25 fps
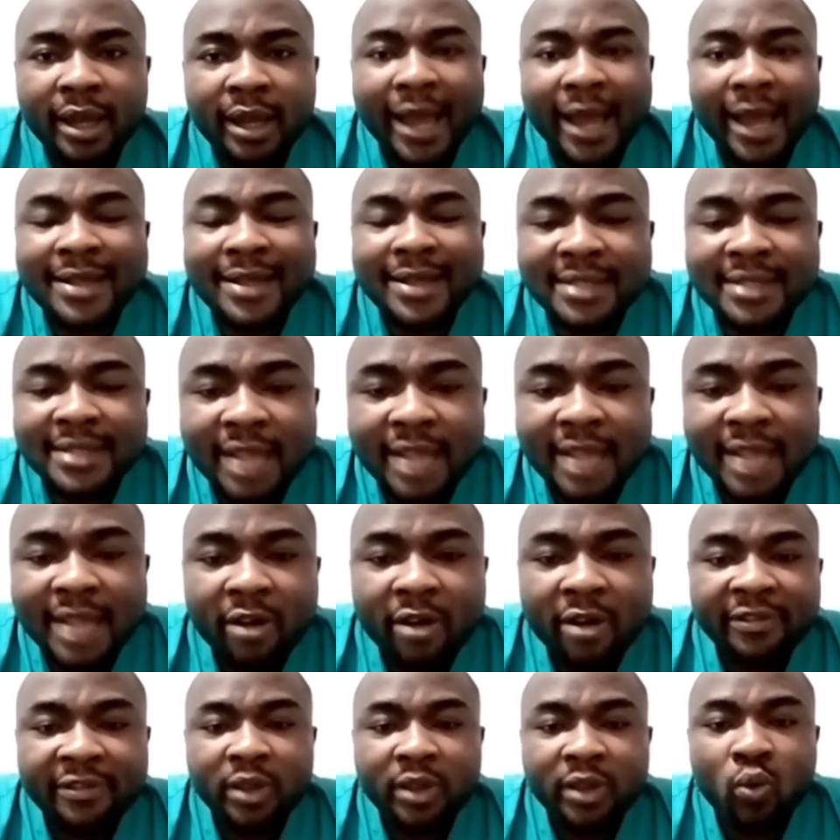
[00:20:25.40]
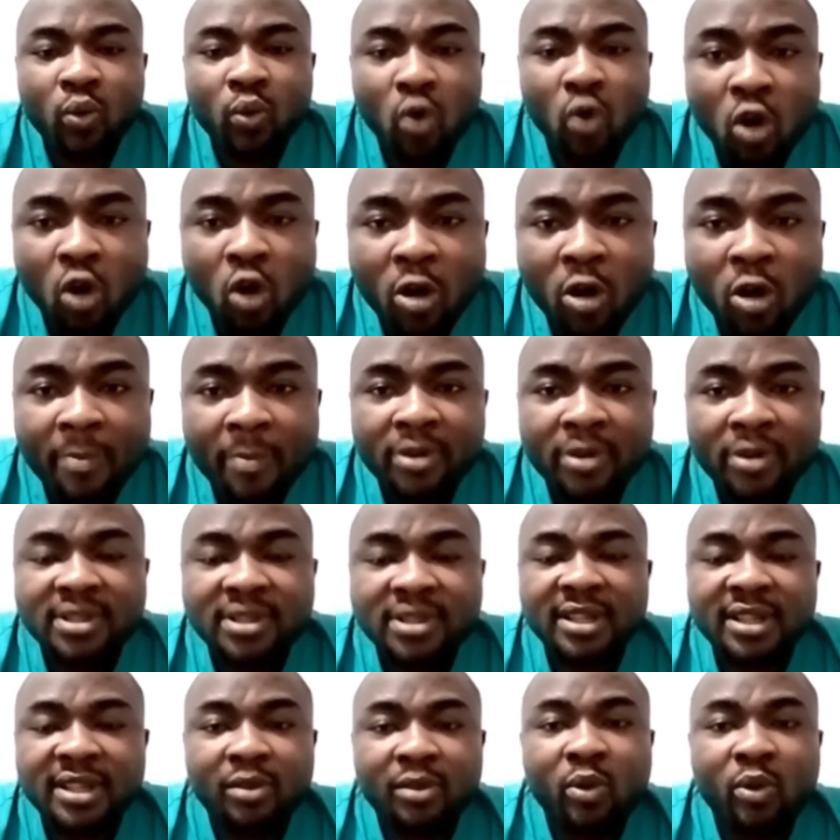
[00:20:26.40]
cancer of the womb, or
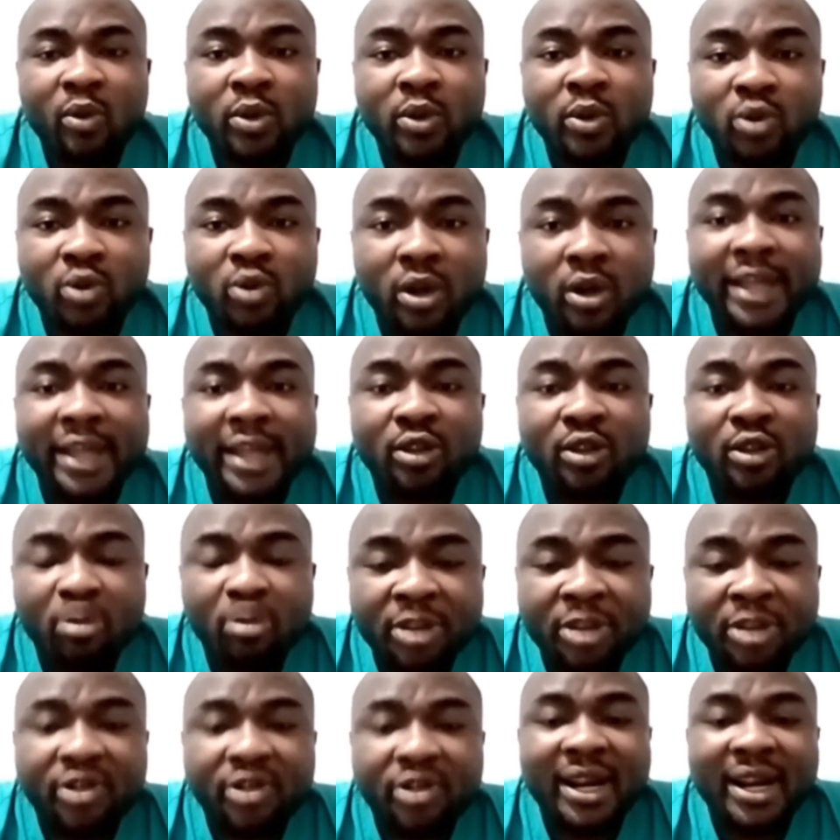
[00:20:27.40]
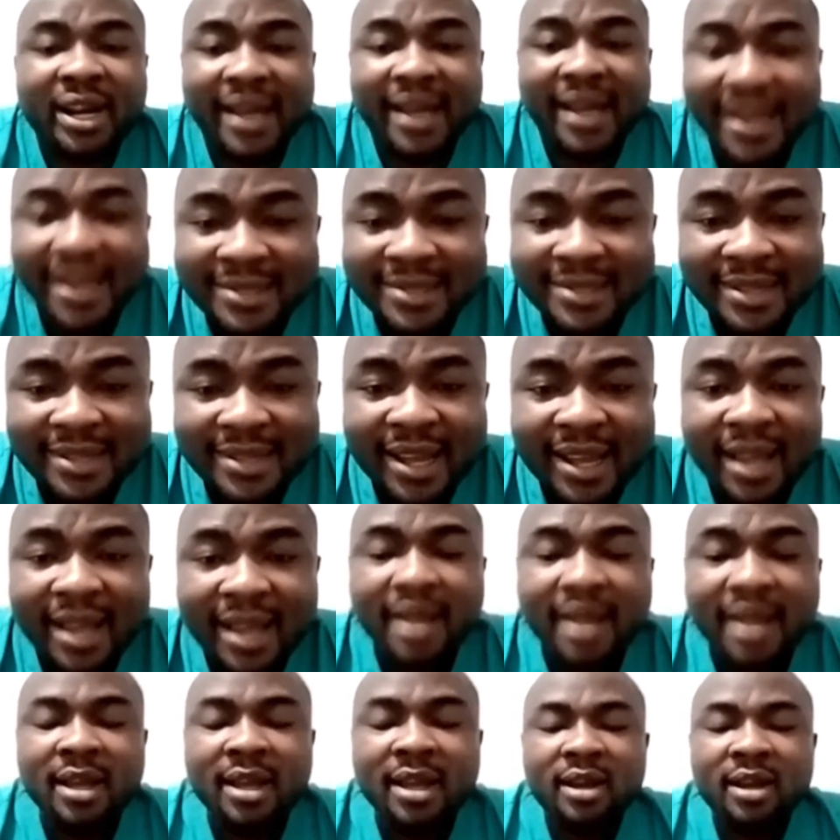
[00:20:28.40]
which you call endometrial
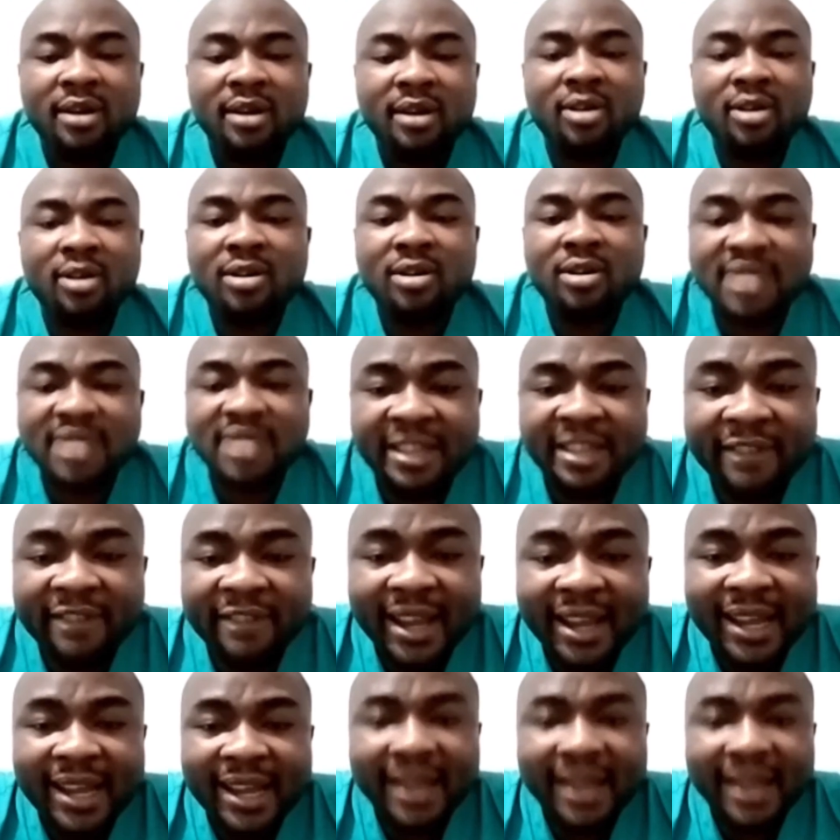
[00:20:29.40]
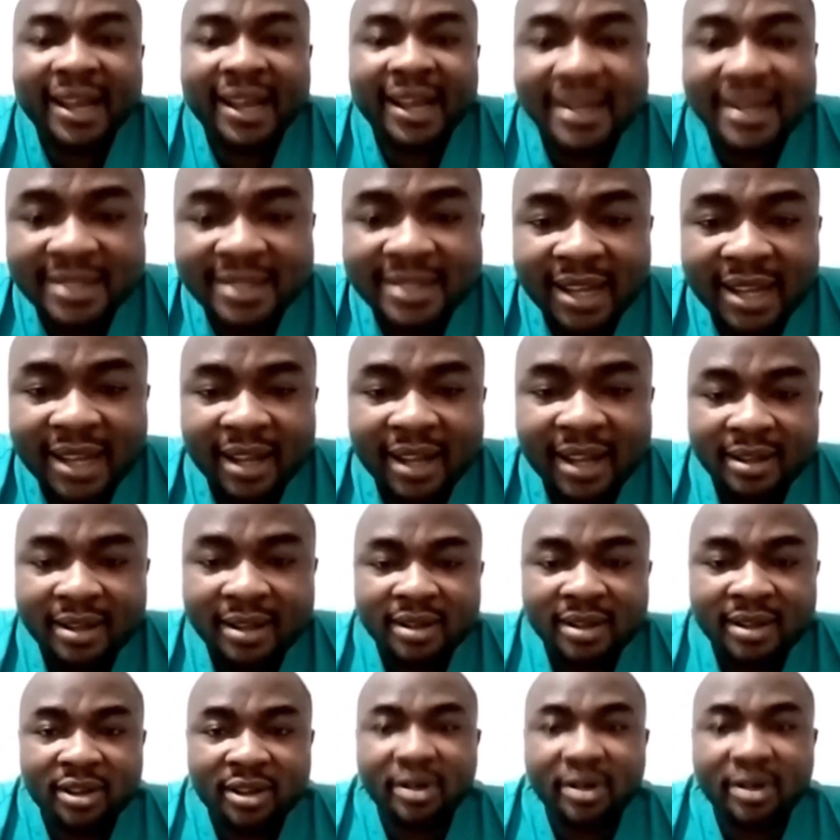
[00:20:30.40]
cancer or cervical cancer,
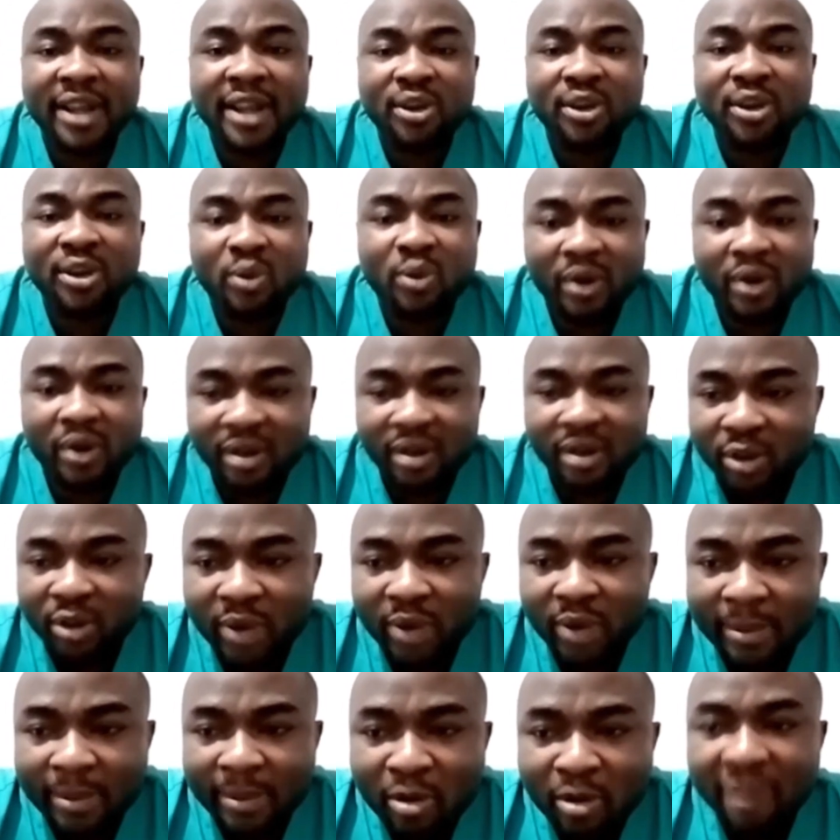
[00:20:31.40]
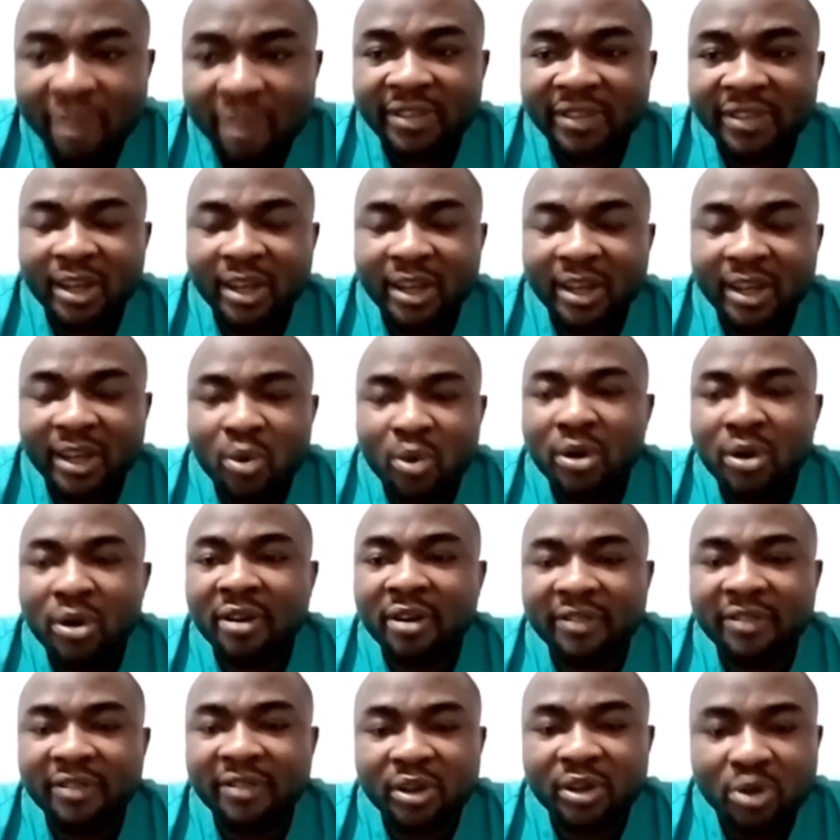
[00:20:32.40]
all right? You remove the
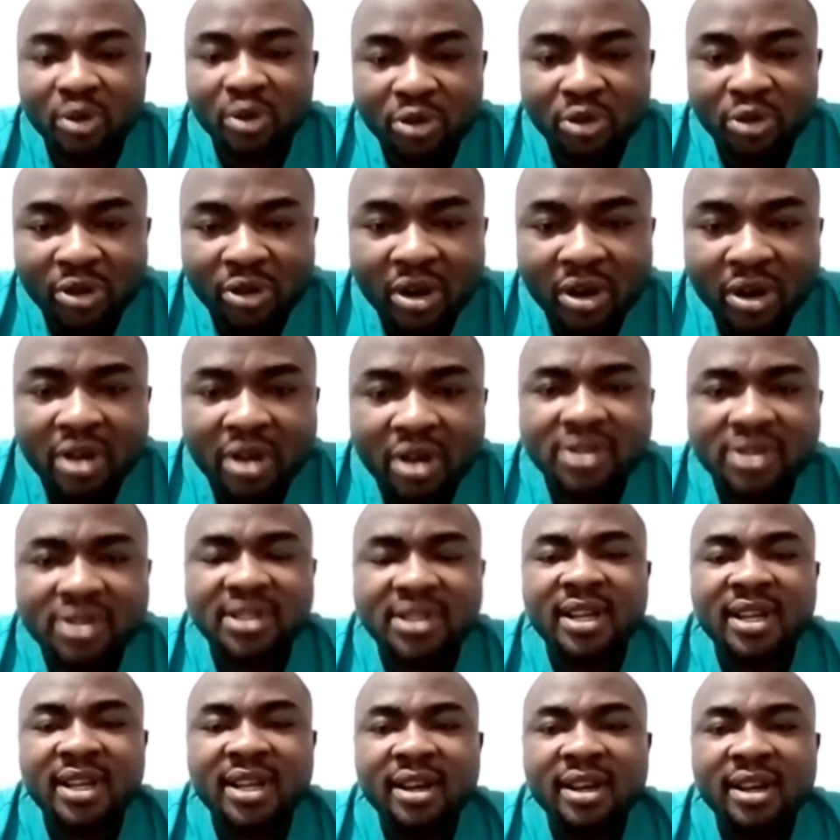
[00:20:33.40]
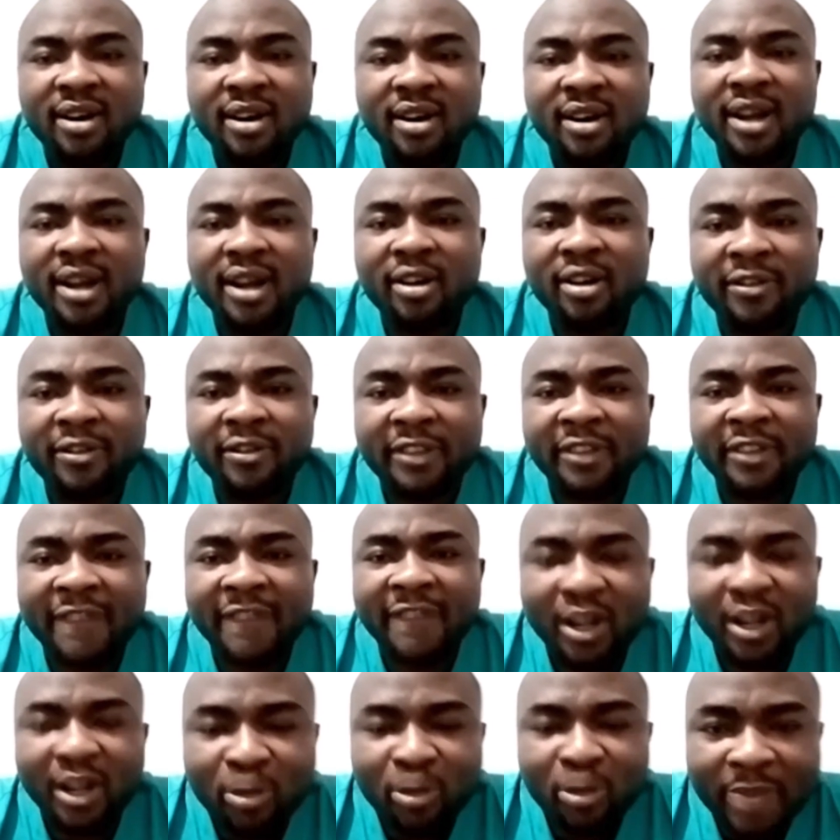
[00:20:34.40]
oil of the uterus, of the
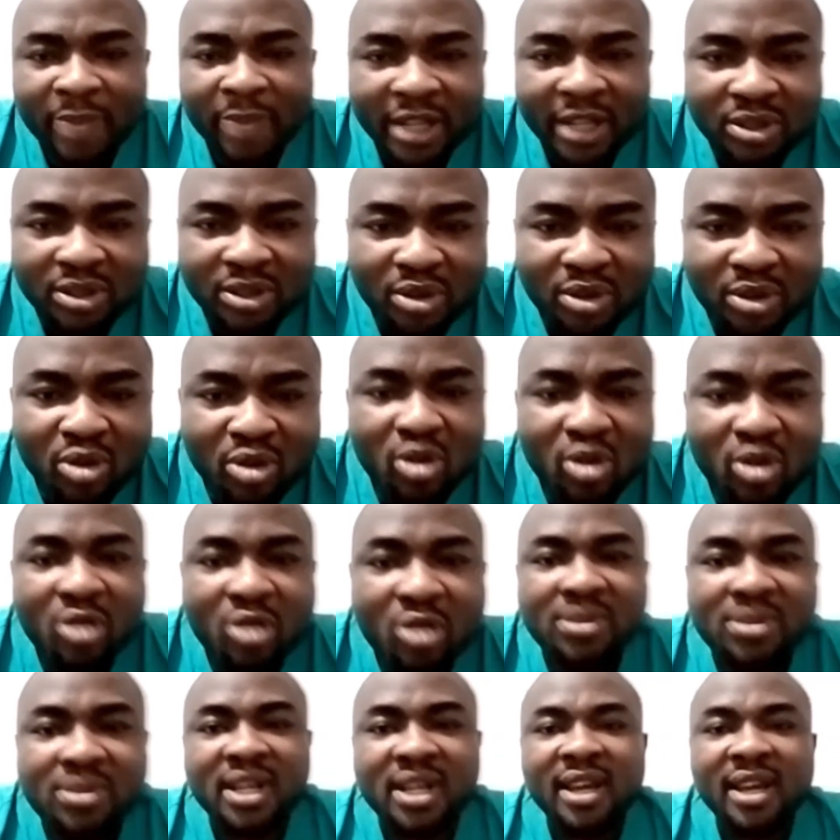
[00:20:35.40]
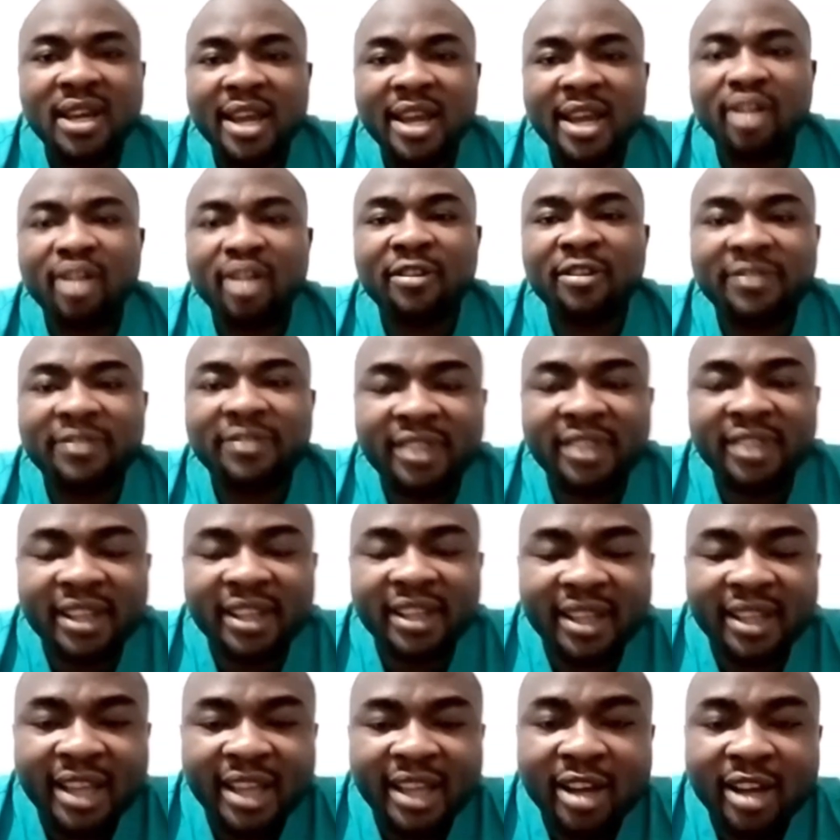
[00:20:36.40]
fallopian tubes, and of
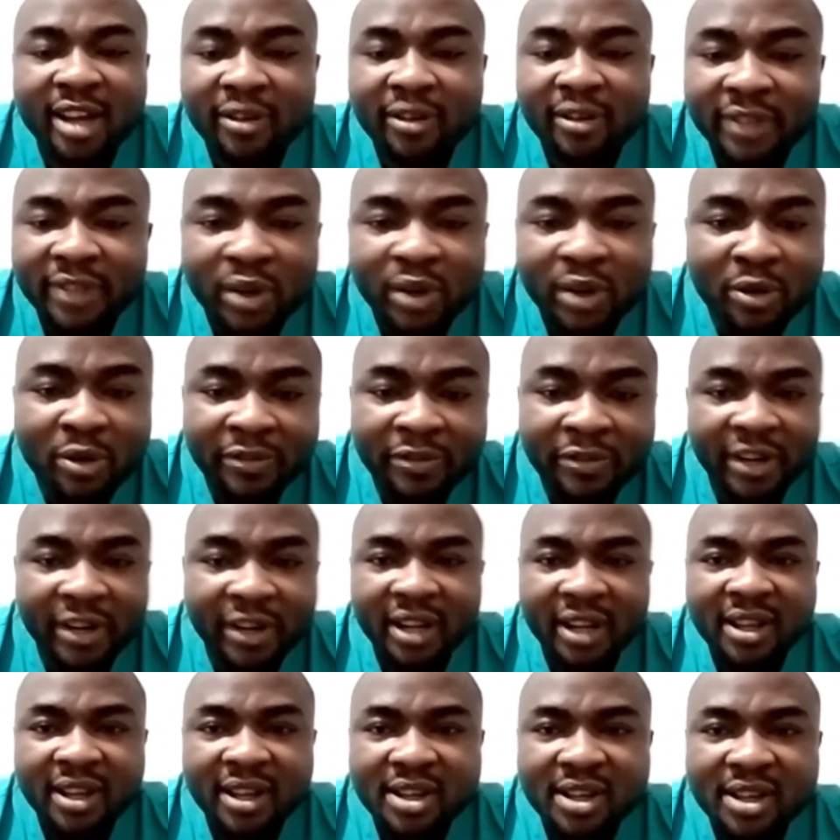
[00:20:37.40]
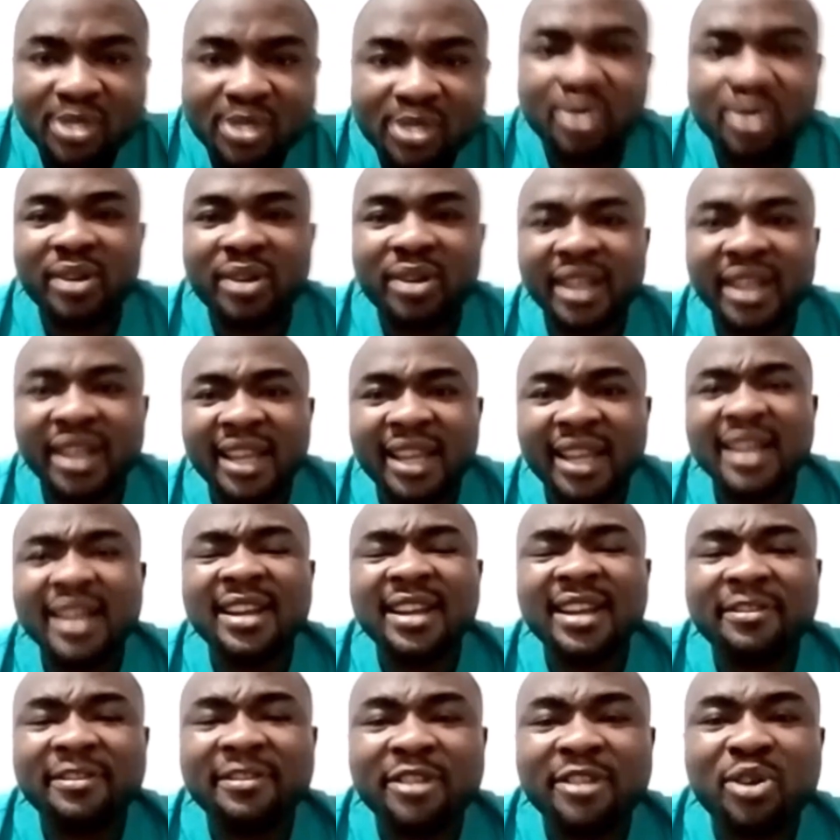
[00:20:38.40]
the ovary. So the
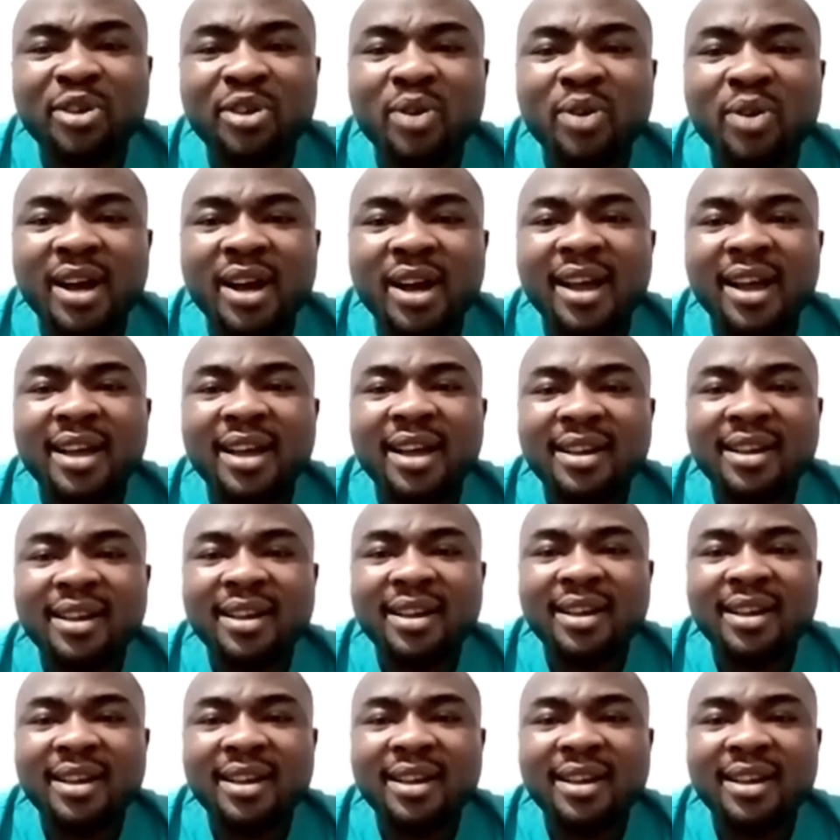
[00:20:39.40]
individual